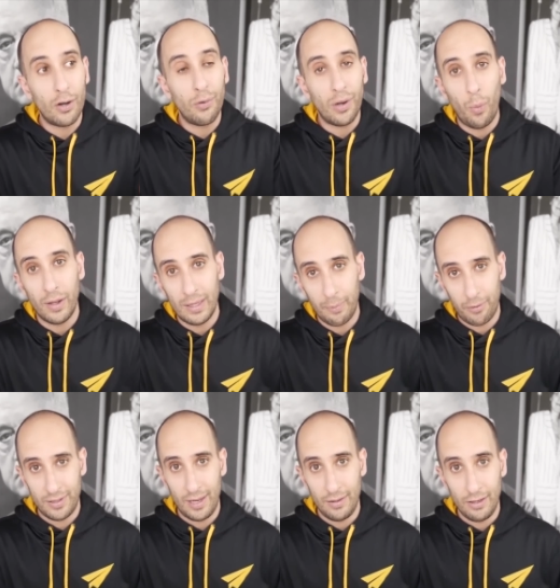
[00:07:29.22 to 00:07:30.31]
you don't know what to
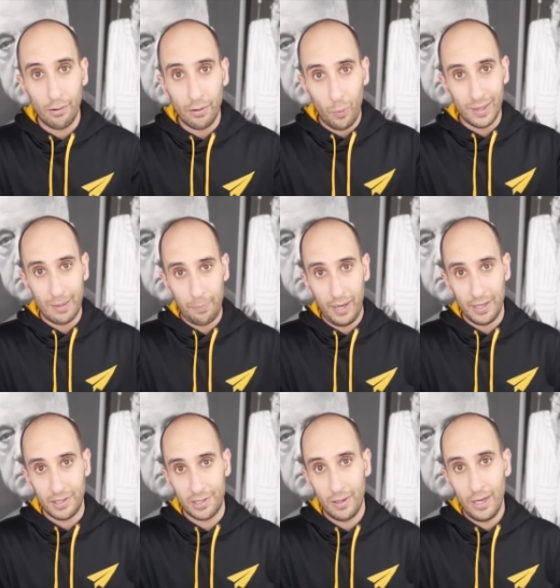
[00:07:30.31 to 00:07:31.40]
present. You don't know what to
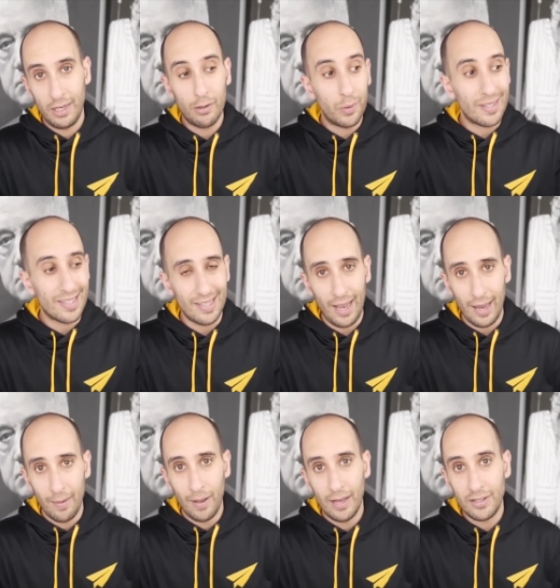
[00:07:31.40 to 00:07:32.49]
pitch. You don't know what to say.
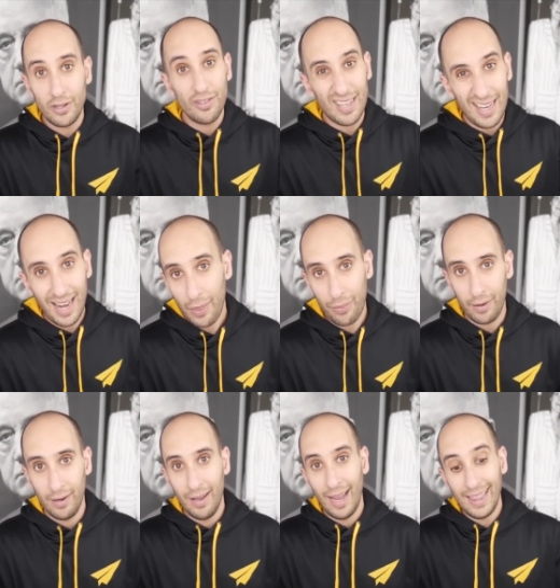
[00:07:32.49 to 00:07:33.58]
And so you say nothing.
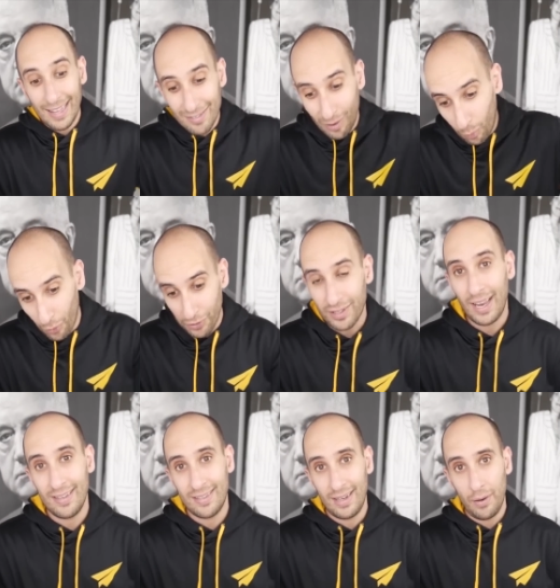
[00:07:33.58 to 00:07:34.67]
And that's the worst
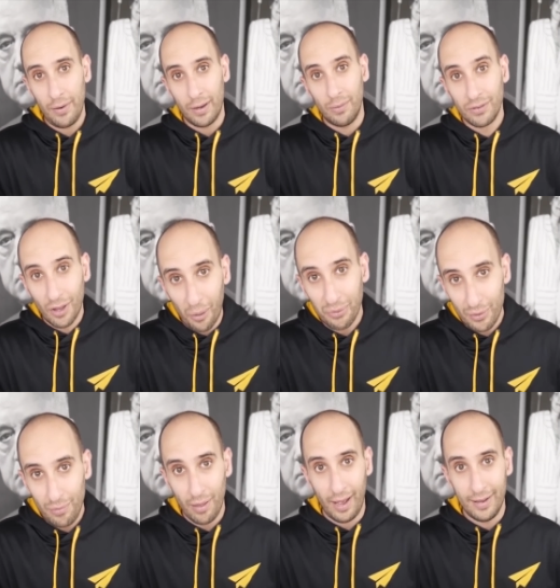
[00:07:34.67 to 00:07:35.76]
case scenario. Don't
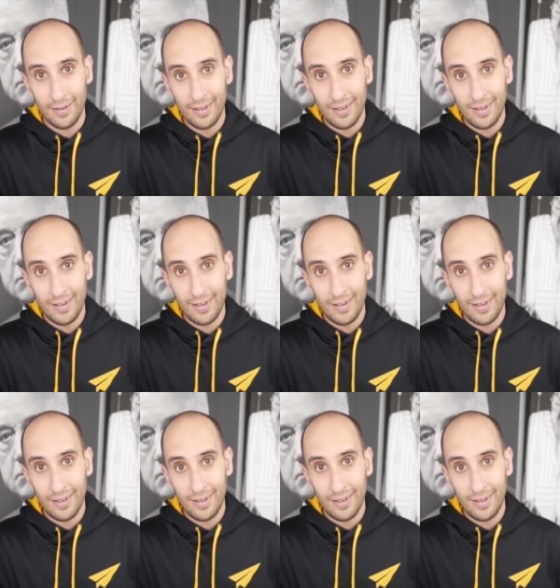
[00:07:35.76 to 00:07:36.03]
do that.